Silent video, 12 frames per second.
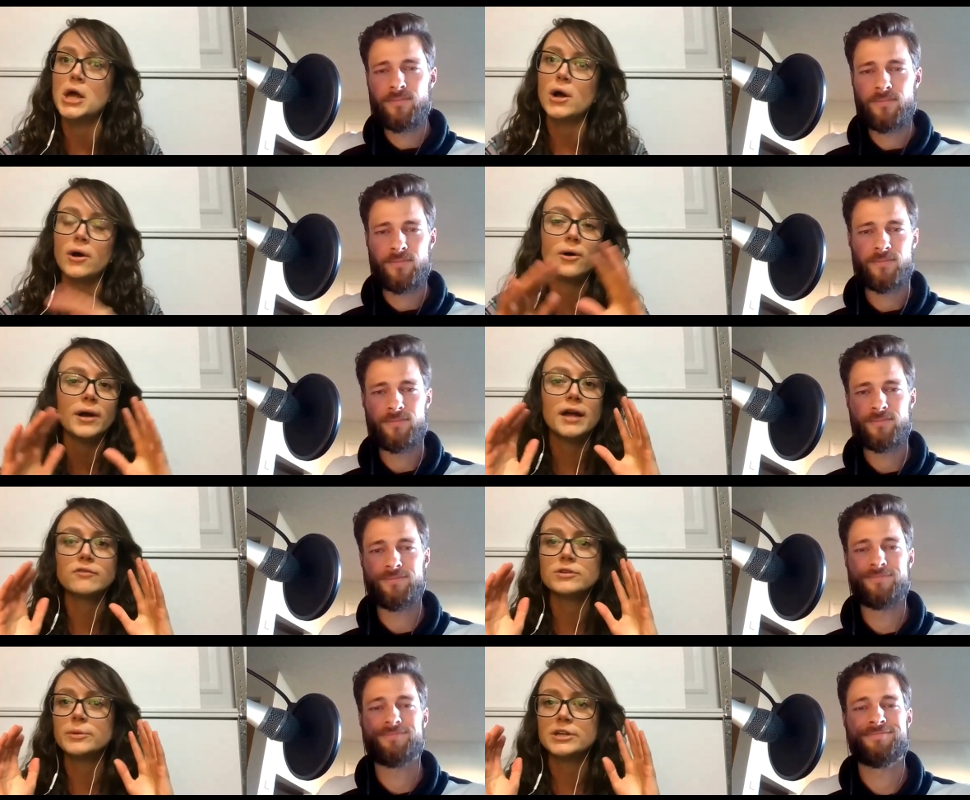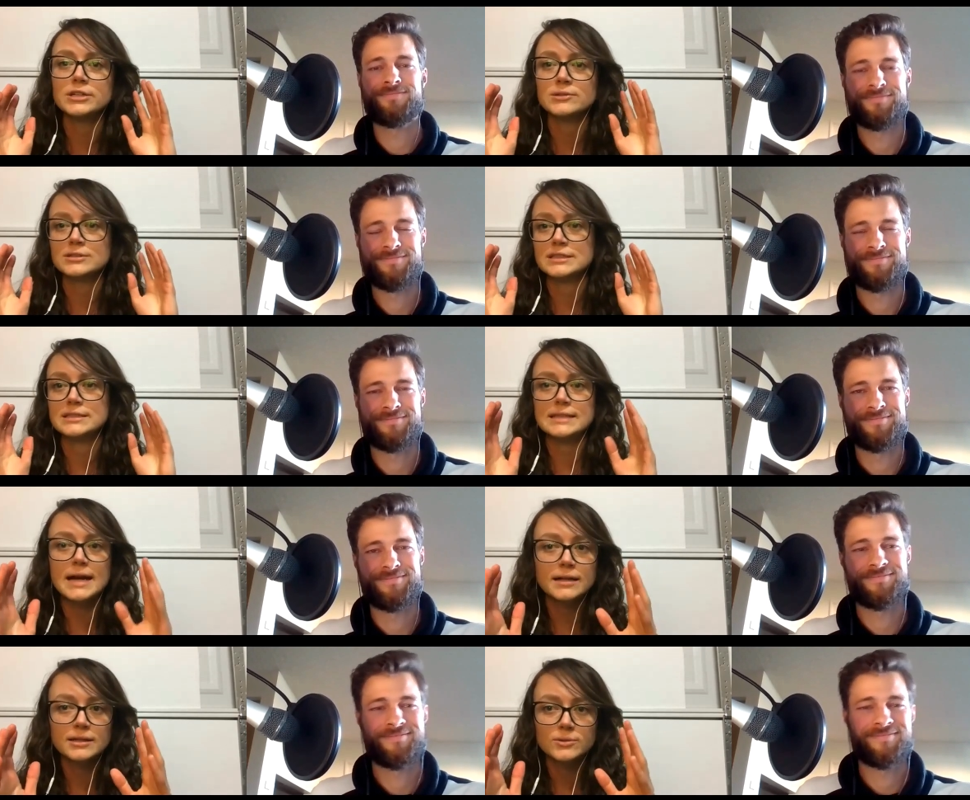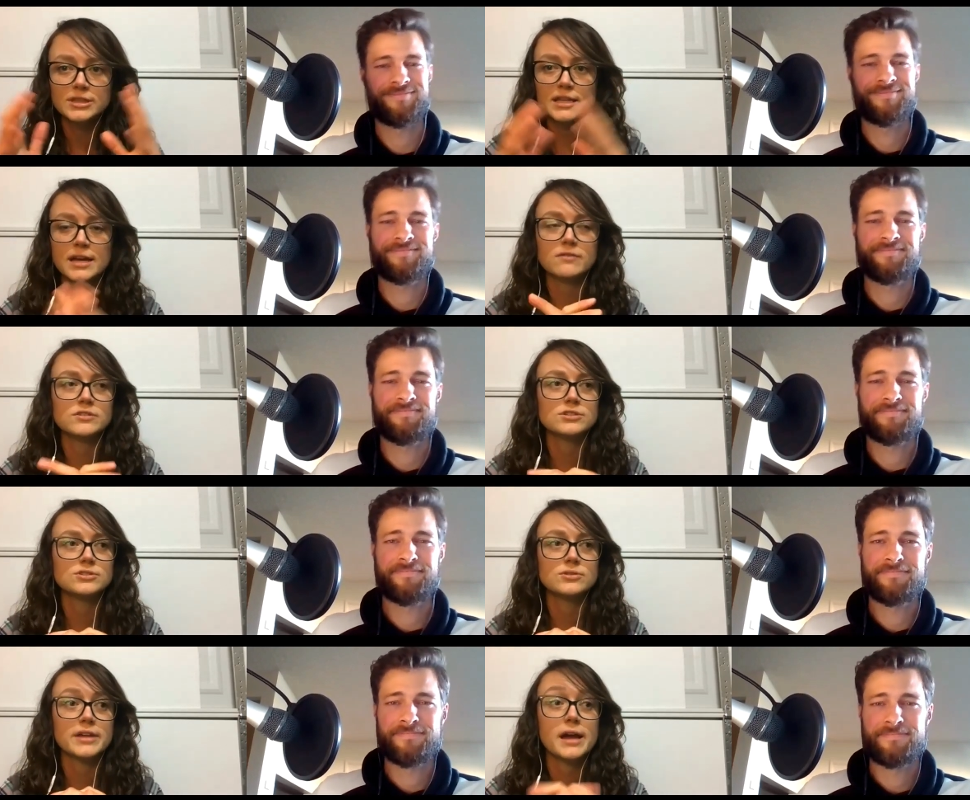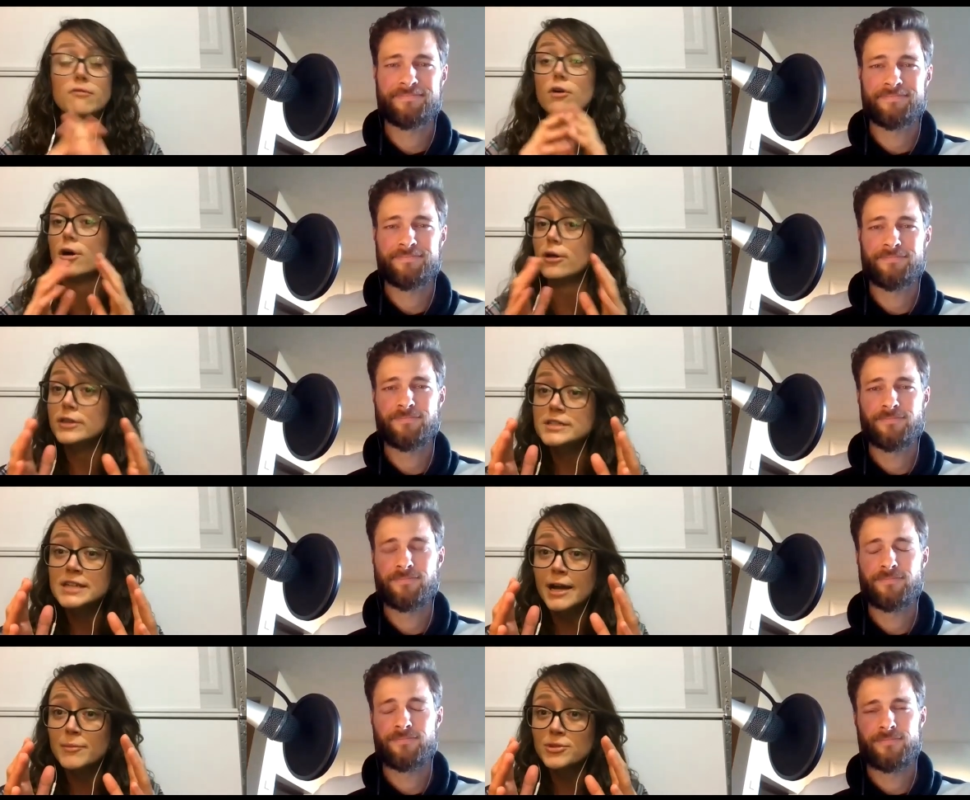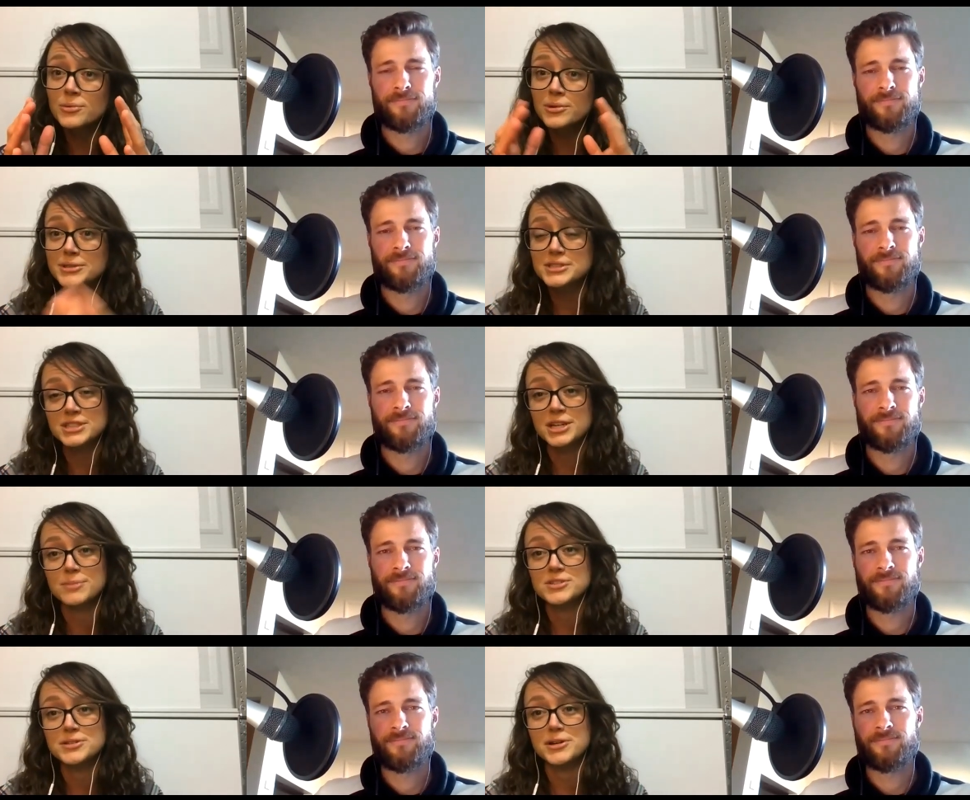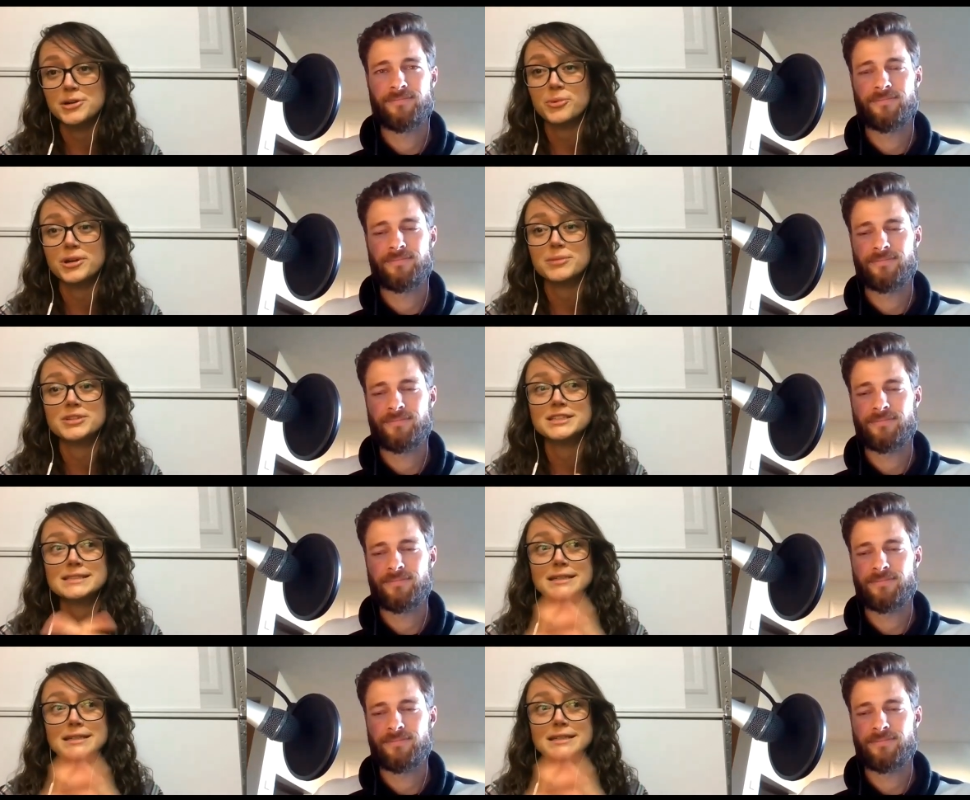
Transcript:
Speaker 1: Oh, everybody knows exactly what they have to do. They have all the time in the world to come to their appointments.